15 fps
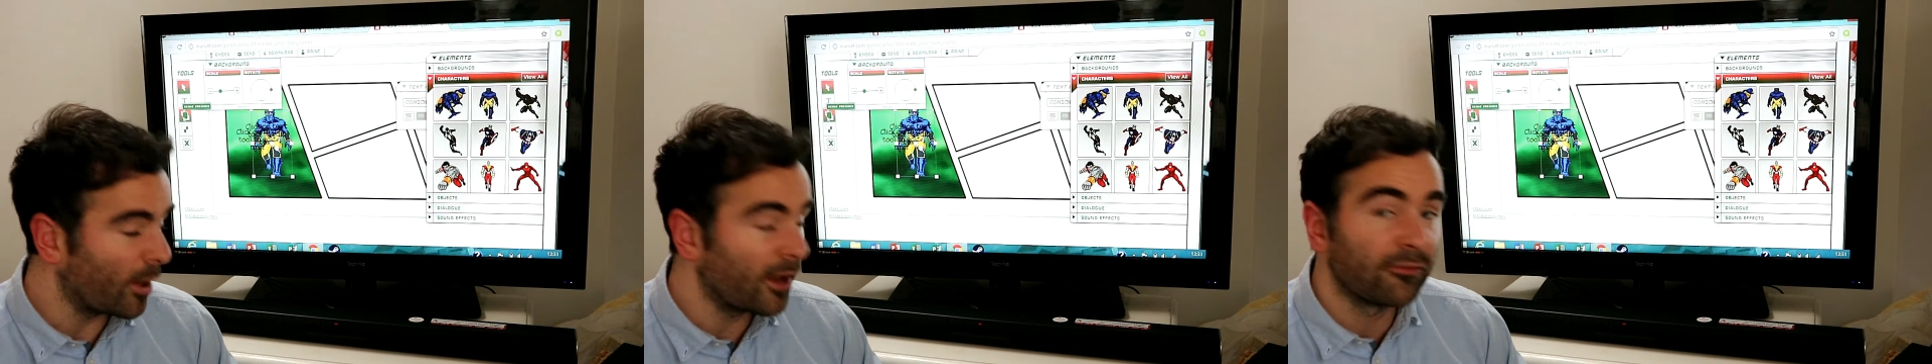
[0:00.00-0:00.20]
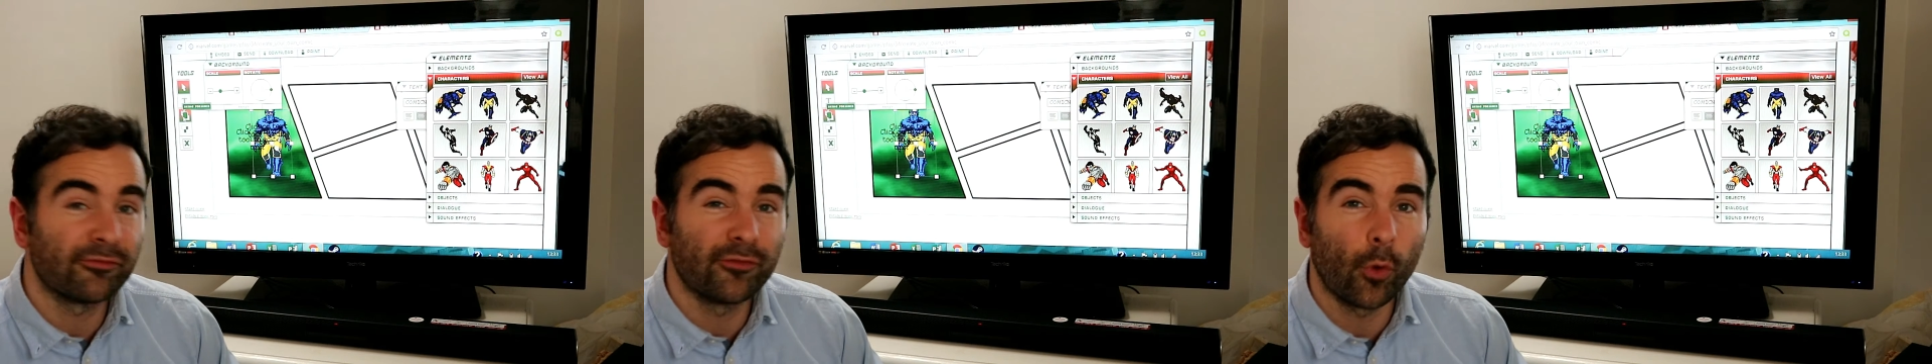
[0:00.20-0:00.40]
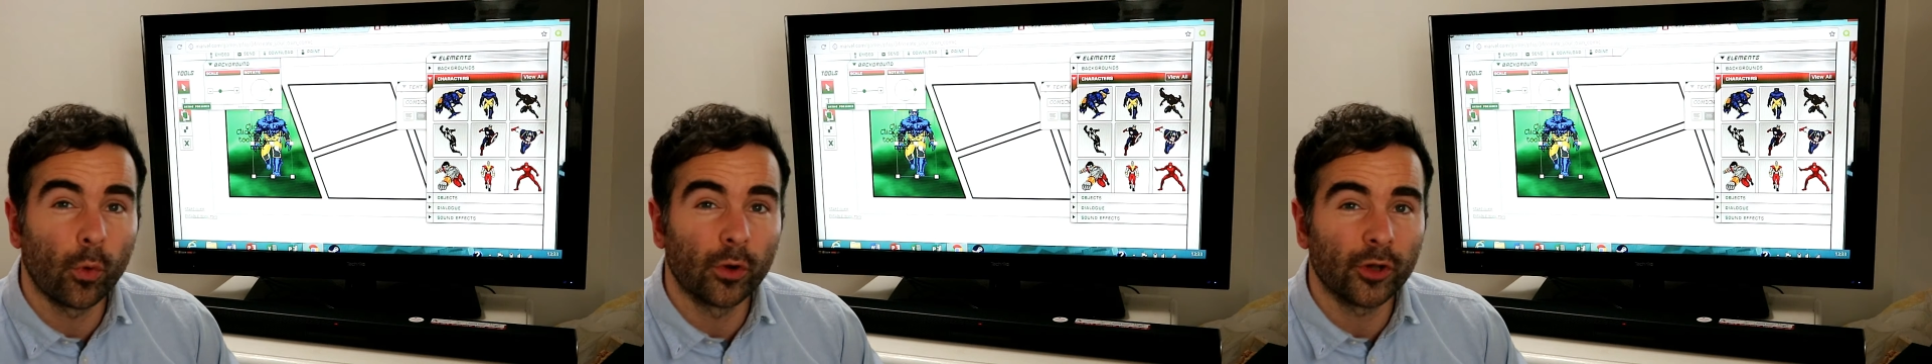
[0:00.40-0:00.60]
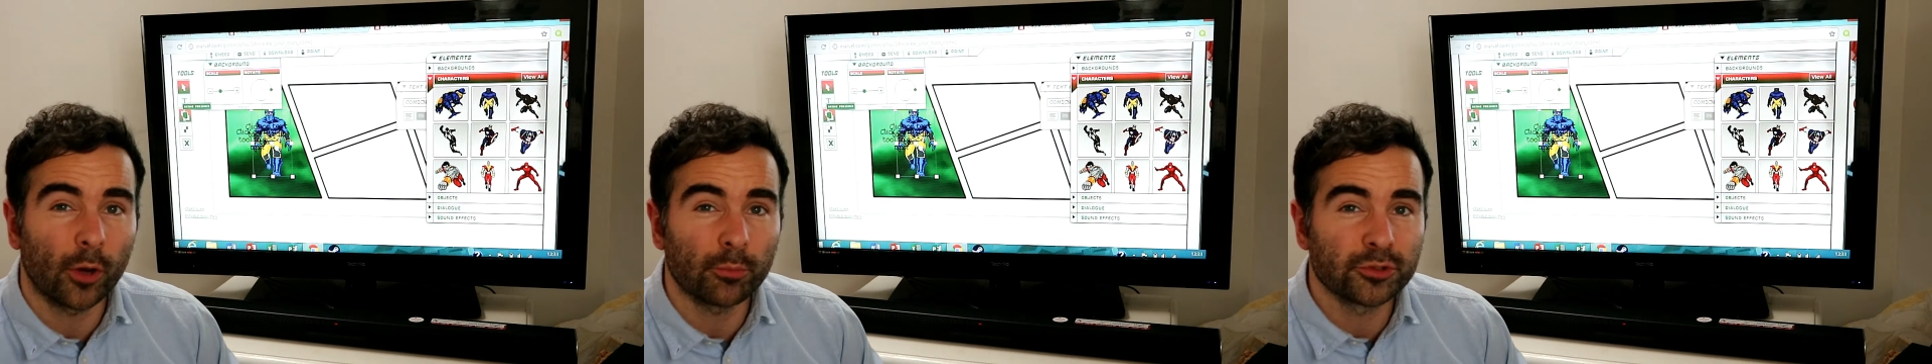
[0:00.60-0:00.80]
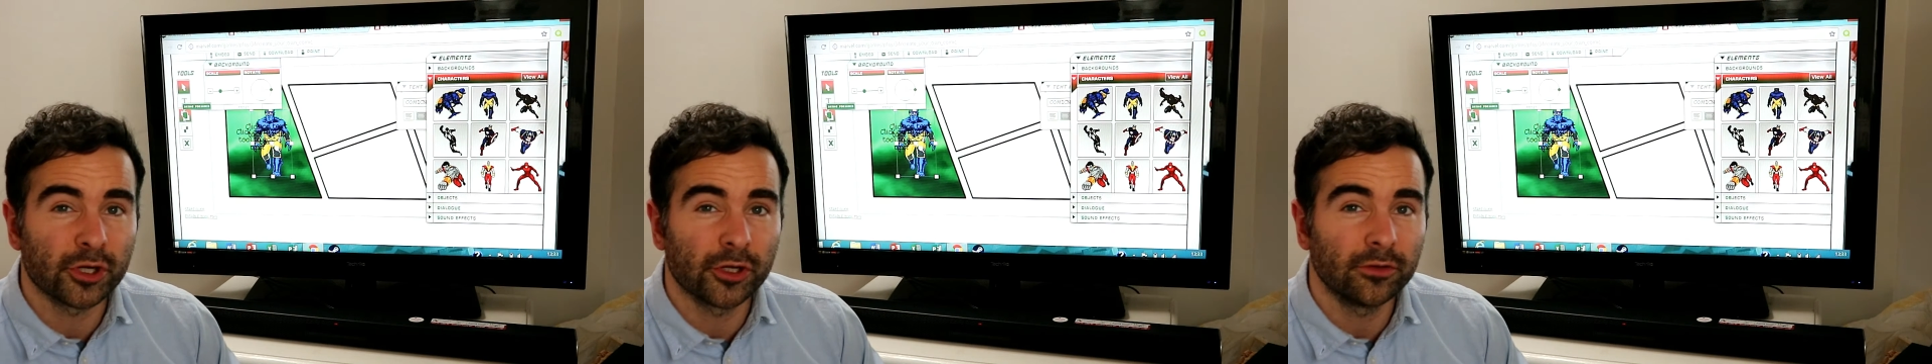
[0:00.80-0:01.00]
forward
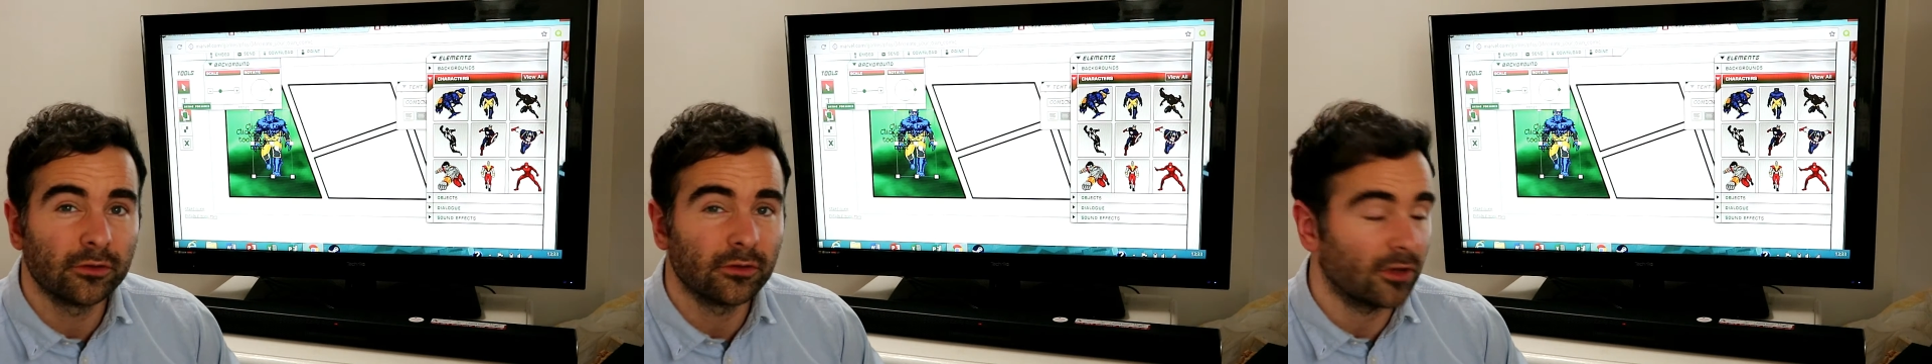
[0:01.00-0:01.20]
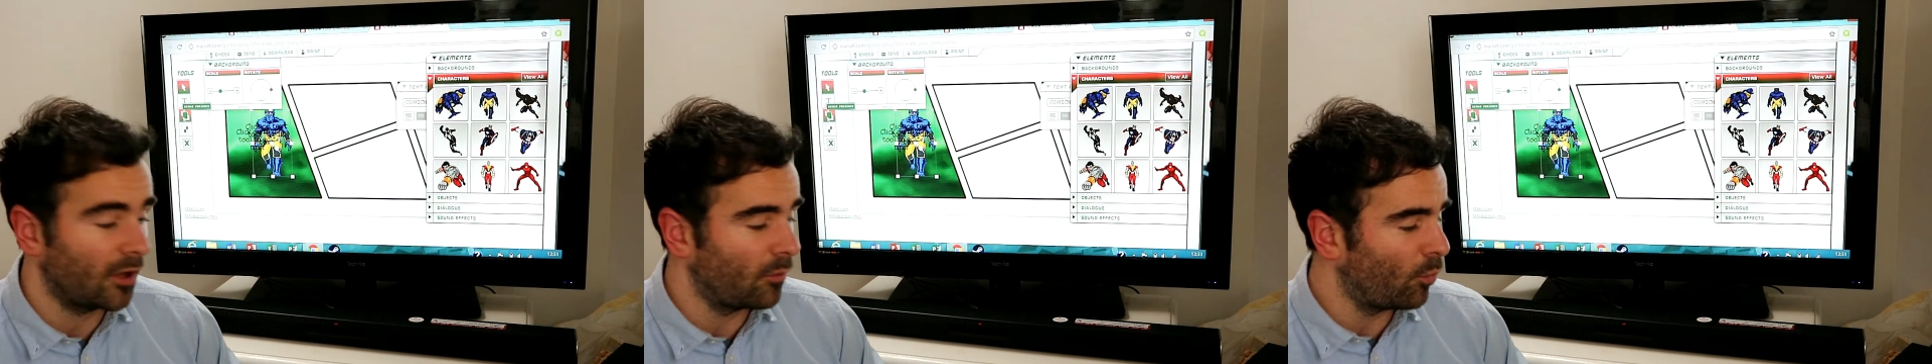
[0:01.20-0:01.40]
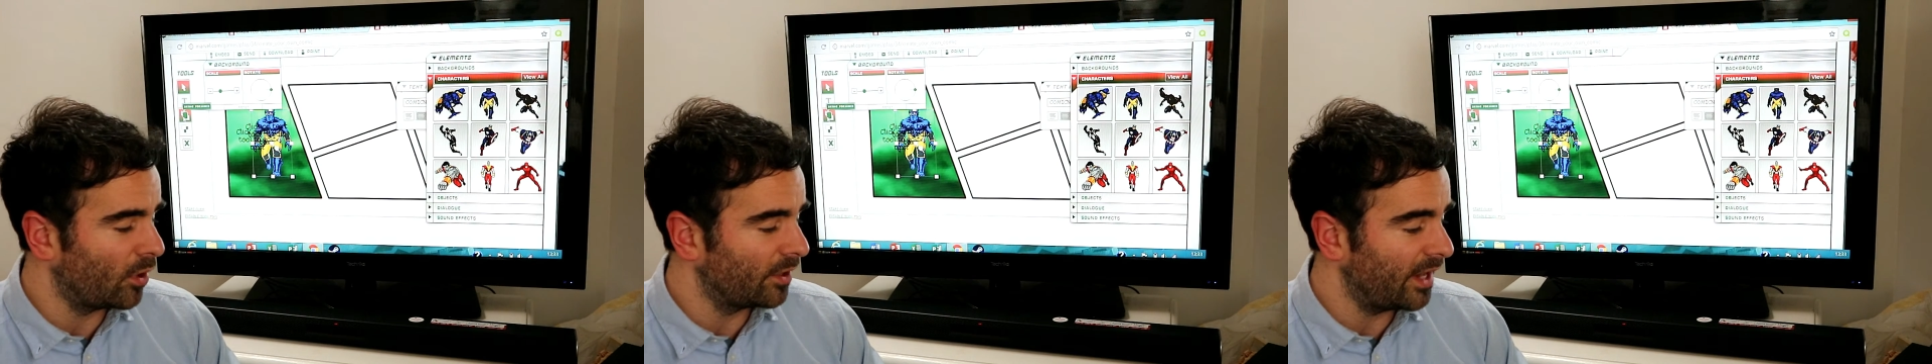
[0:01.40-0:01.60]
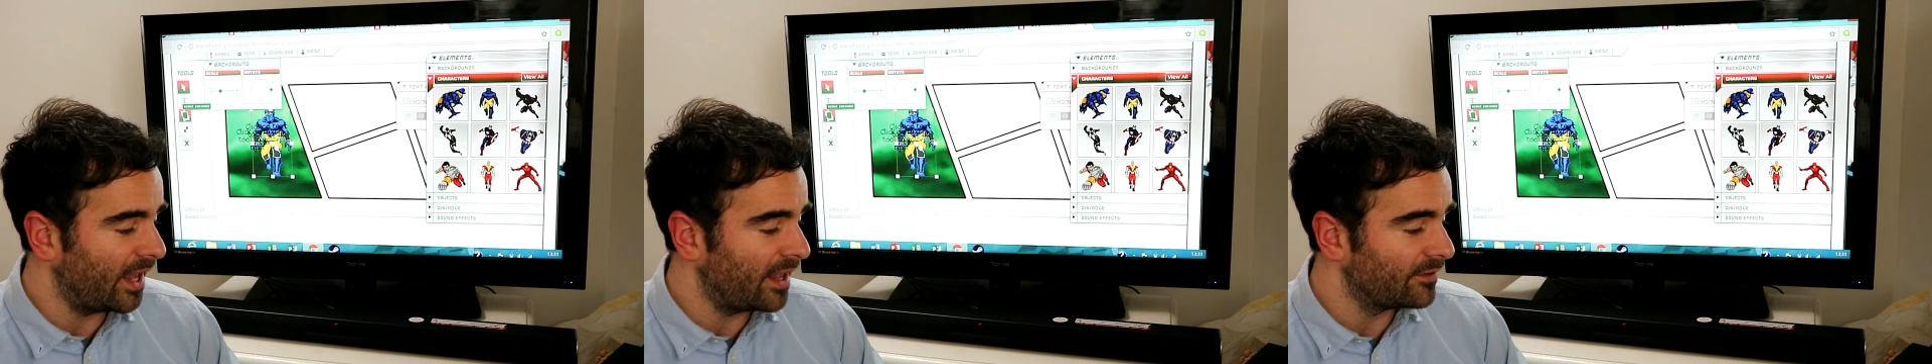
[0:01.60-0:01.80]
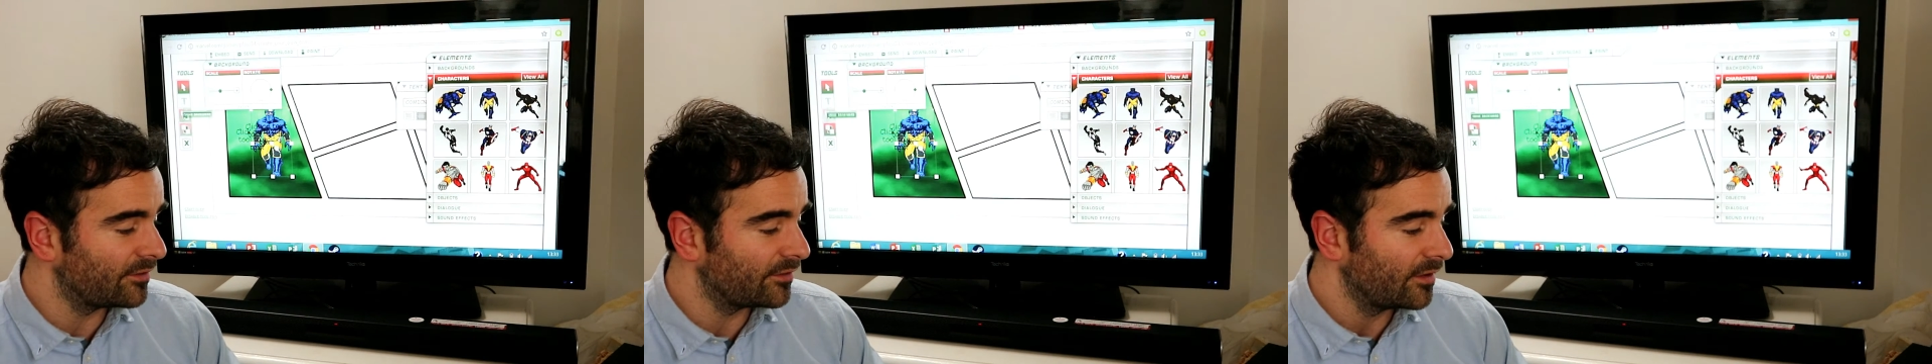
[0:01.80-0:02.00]
option and one
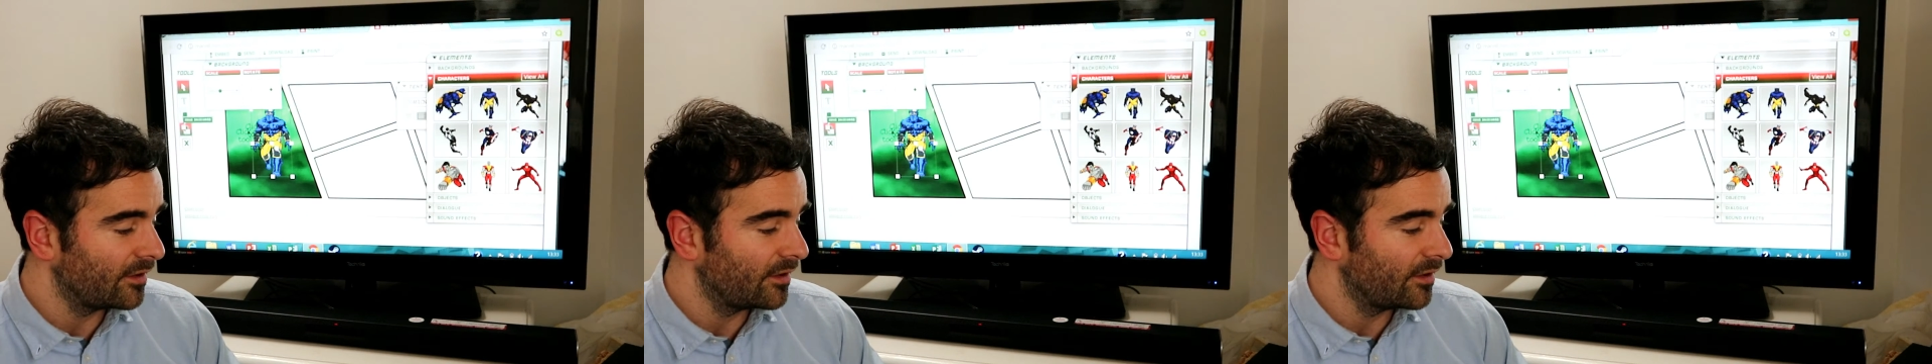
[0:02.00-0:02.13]
is